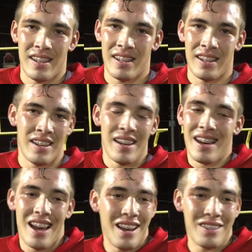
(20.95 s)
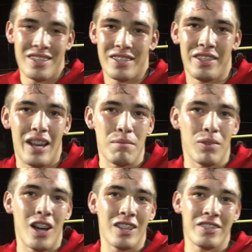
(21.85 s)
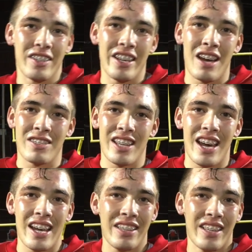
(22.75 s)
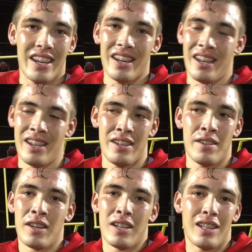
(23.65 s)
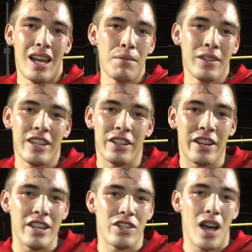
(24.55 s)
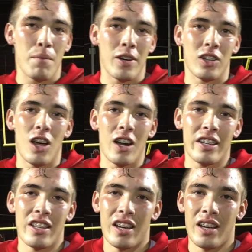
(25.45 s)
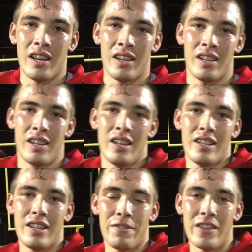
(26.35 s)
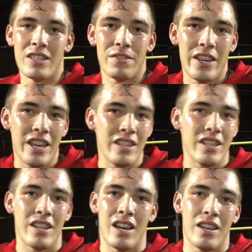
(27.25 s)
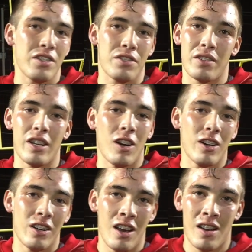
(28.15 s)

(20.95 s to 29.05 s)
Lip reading: It was just great blocks around the outside. The lineman did a great job of logging the defensive end, and I just ran hard.